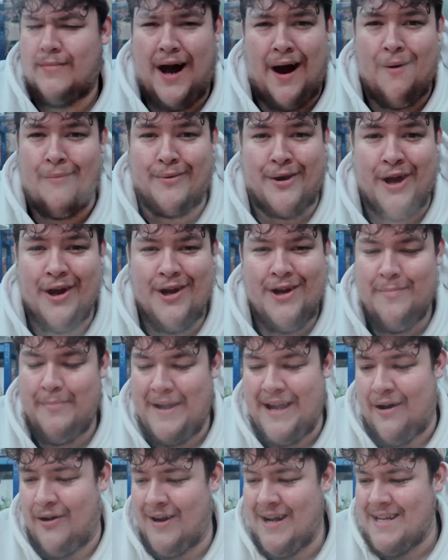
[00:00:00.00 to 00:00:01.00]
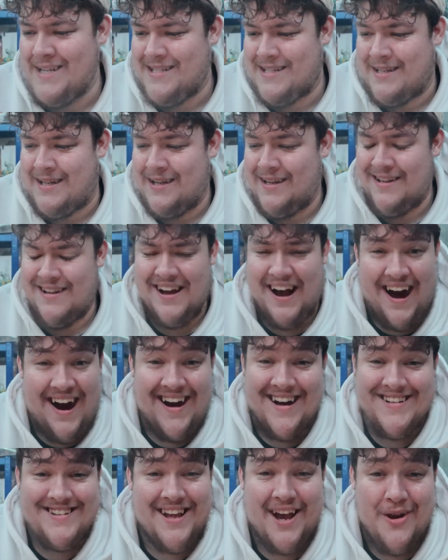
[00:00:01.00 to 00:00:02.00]
I'm gonna be honest,
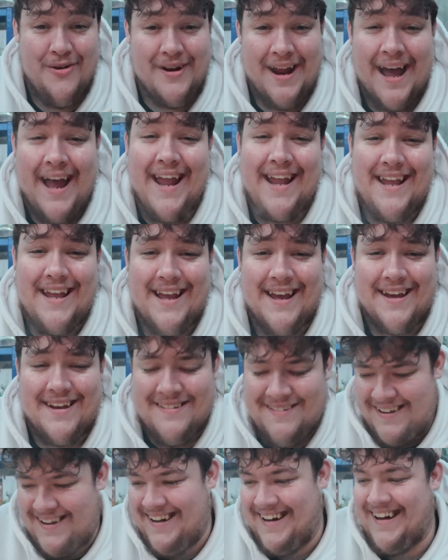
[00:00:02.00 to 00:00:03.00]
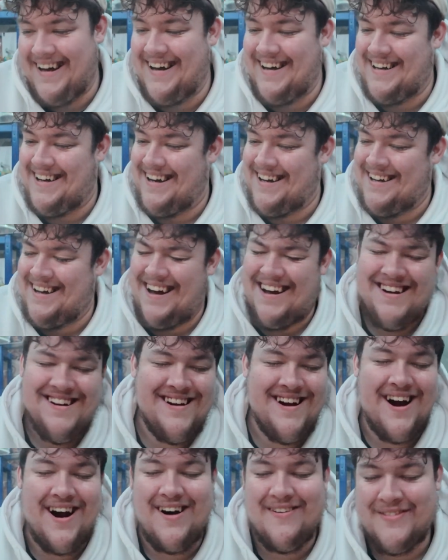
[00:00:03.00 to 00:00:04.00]
I don't hate it.
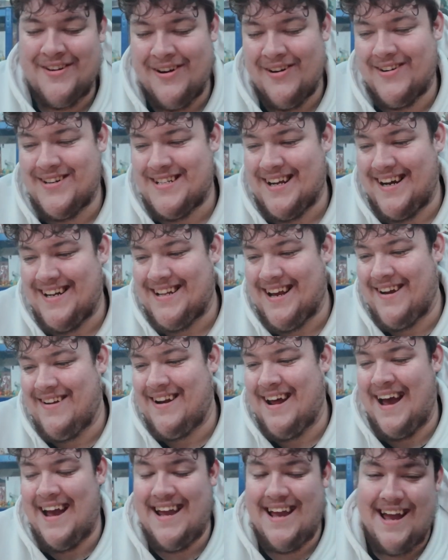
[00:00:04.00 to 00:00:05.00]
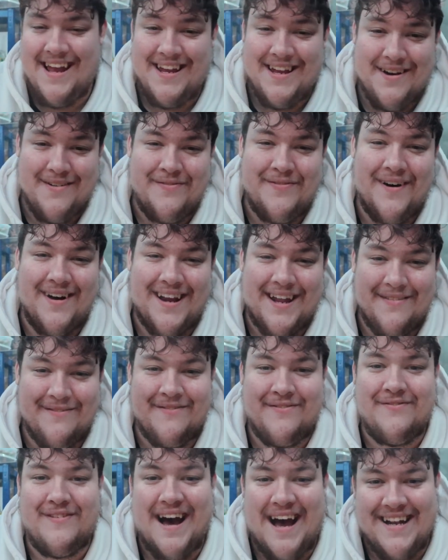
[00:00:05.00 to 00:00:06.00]
Of course I don't hate it, you fucking
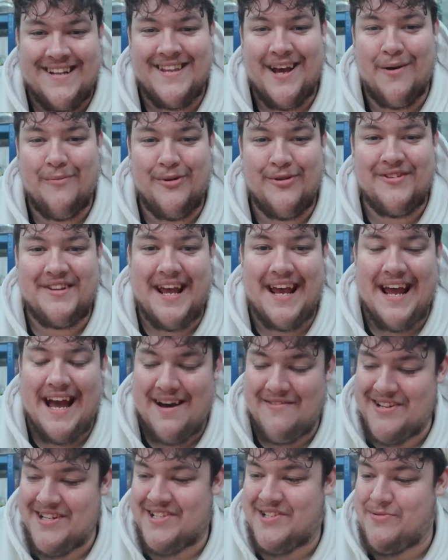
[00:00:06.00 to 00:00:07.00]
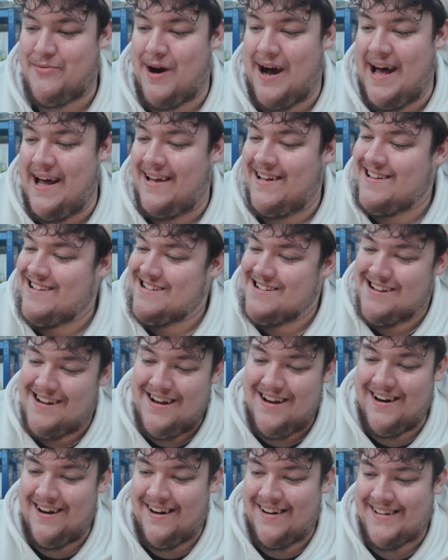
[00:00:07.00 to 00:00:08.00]
fat double D having twat.
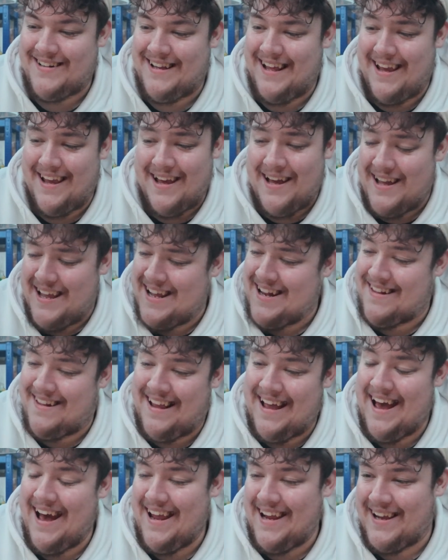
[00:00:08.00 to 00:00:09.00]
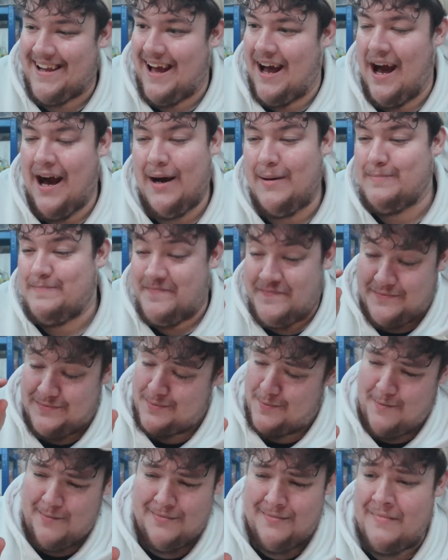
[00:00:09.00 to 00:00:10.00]
Oh dear, it's cake.
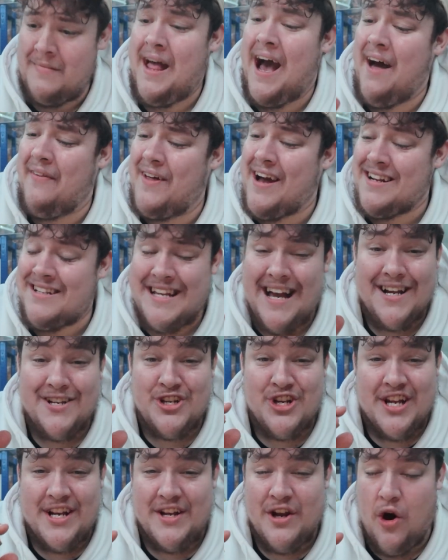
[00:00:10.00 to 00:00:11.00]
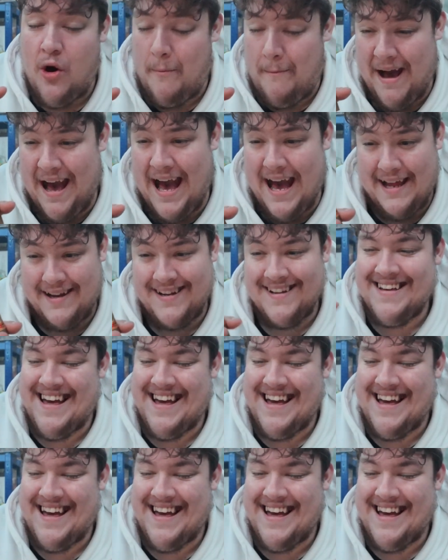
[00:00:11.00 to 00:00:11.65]
Now that's actually not bad.